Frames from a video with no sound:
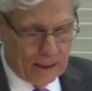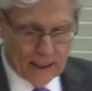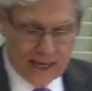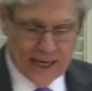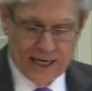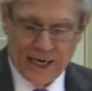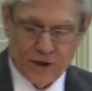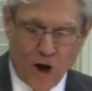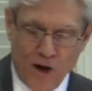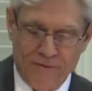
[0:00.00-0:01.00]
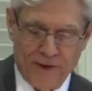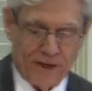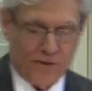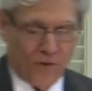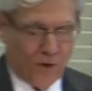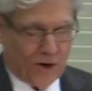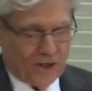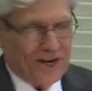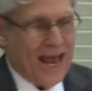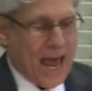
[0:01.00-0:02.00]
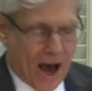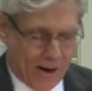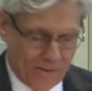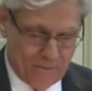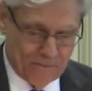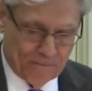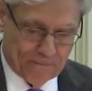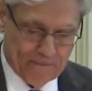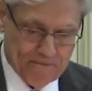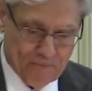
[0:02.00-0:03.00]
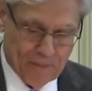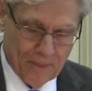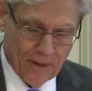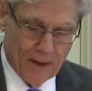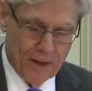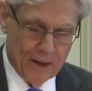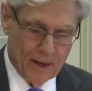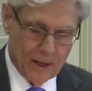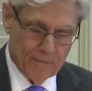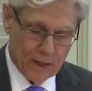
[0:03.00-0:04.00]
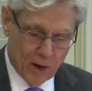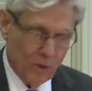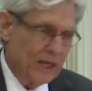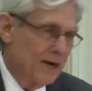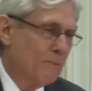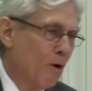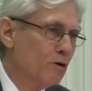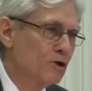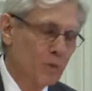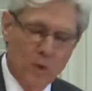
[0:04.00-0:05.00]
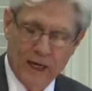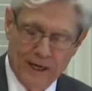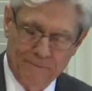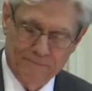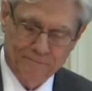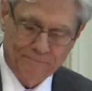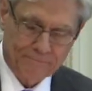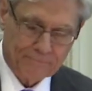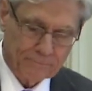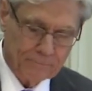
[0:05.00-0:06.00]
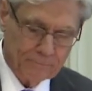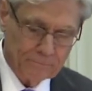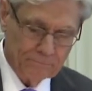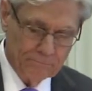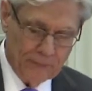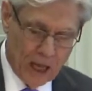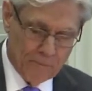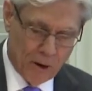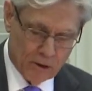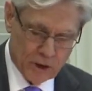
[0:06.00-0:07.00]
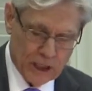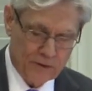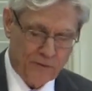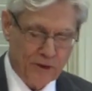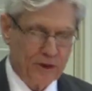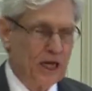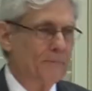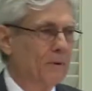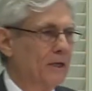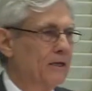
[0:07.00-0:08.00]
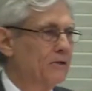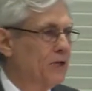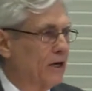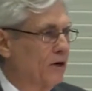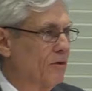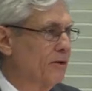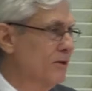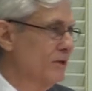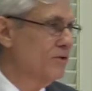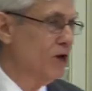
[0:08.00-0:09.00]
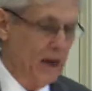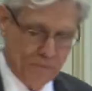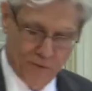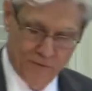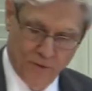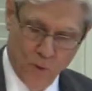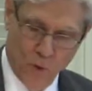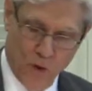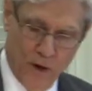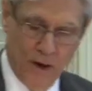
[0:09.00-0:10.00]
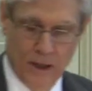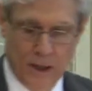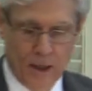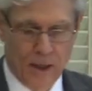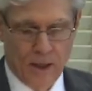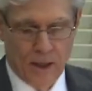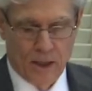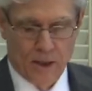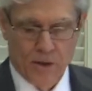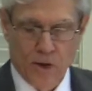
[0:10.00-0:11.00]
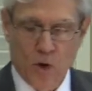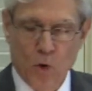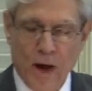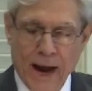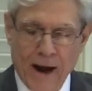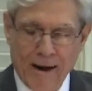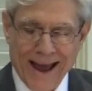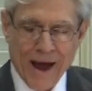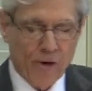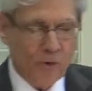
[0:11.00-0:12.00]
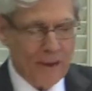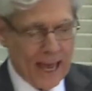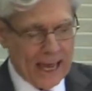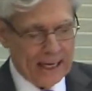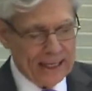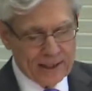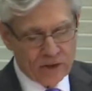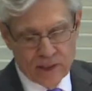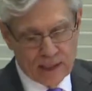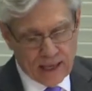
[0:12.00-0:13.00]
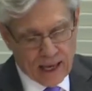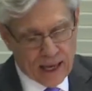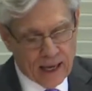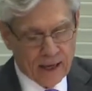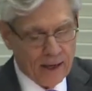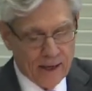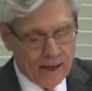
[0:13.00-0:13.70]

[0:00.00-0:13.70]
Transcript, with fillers: Again, He does all of this for us now, but only in a partial way. Paul says, for example, in 2 Corinthians chapter 4, though our outer man is decaying,